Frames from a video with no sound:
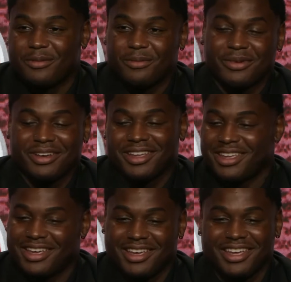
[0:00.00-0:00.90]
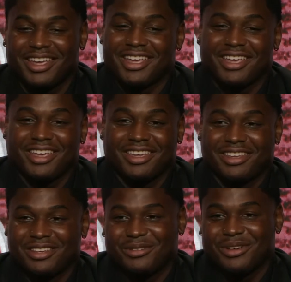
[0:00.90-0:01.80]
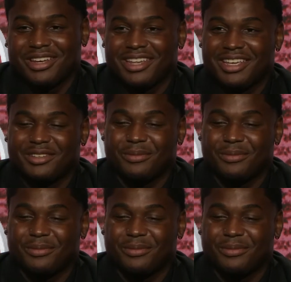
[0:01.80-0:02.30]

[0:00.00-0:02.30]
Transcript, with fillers: but hey, it is what it is.